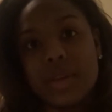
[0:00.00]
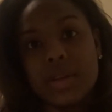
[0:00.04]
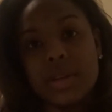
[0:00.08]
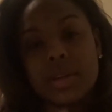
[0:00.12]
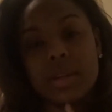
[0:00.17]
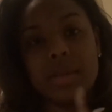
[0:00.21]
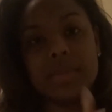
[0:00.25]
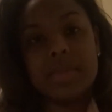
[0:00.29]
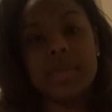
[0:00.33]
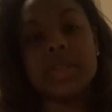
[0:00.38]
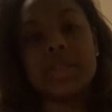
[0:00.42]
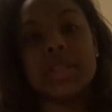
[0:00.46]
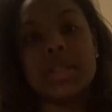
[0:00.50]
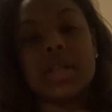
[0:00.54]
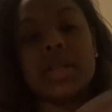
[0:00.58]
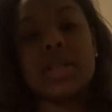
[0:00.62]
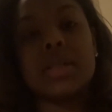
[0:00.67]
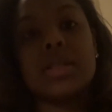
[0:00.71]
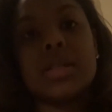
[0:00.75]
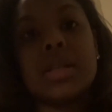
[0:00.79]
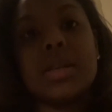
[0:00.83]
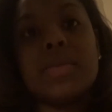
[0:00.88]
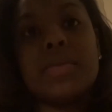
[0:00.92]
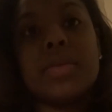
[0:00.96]
Let me check
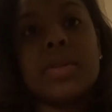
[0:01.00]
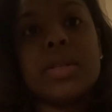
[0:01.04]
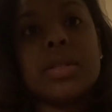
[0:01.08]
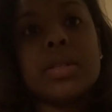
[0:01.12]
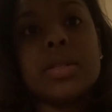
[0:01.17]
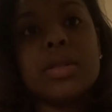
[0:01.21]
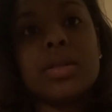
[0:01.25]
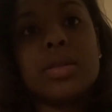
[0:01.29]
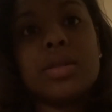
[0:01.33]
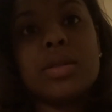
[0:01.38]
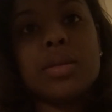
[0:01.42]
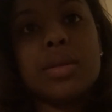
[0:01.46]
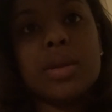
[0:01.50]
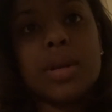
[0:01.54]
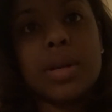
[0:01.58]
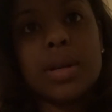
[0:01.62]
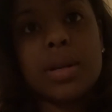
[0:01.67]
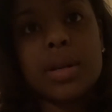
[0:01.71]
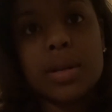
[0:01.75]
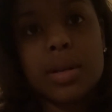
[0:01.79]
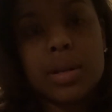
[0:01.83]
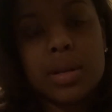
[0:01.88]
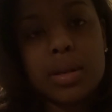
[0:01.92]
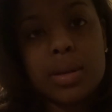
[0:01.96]
and see if this is too
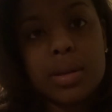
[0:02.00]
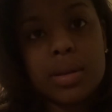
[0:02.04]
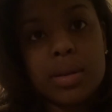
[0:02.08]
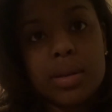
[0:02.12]
dark.